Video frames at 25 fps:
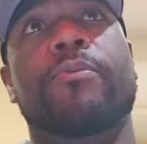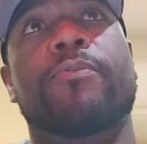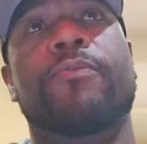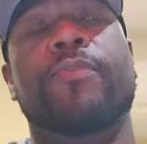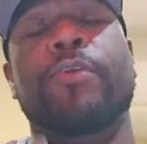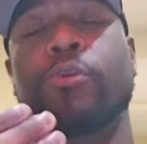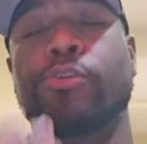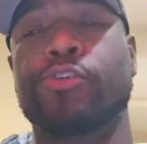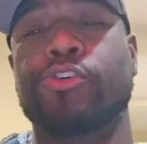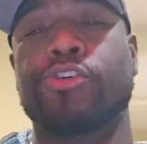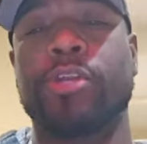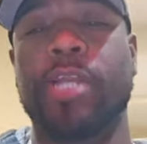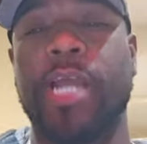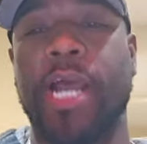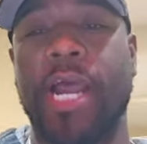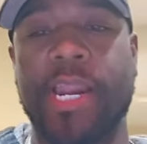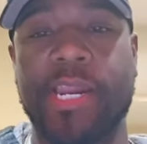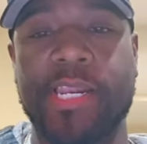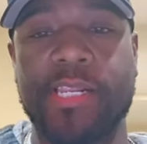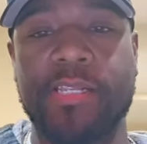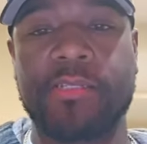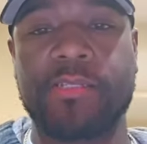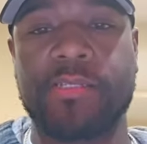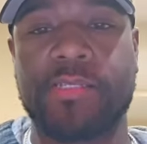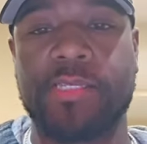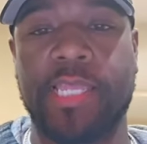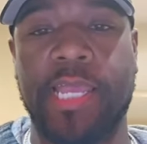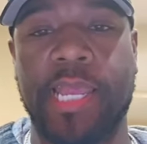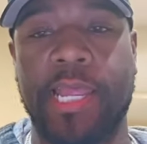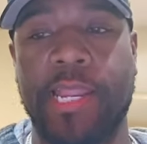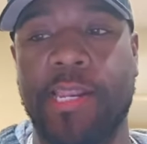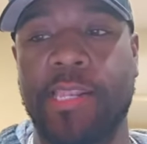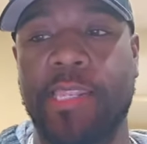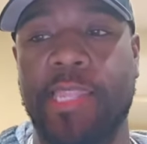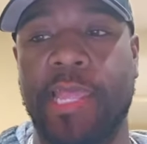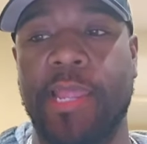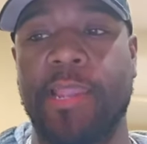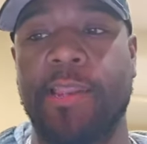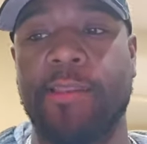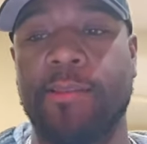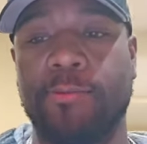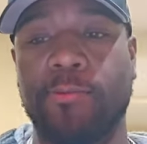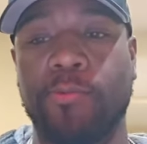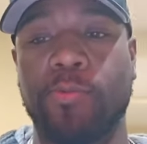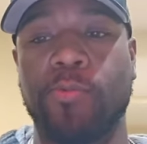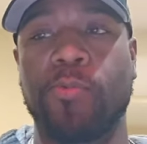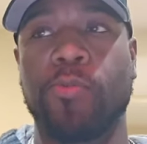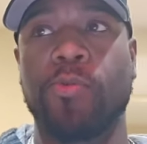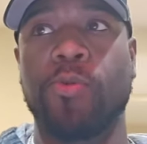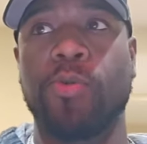future guidance that
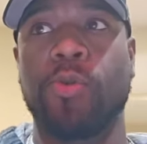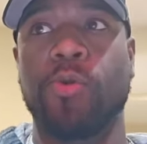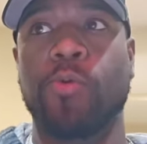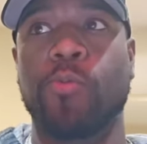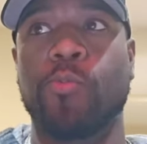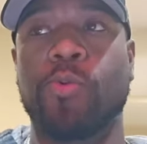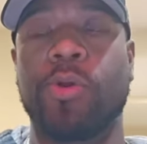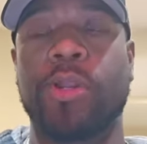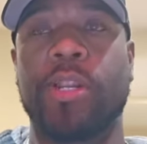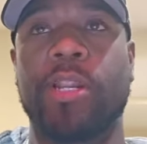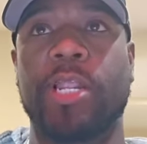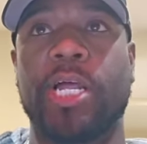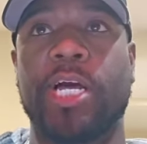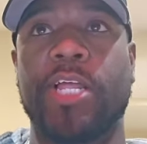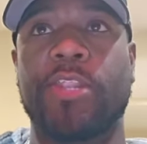would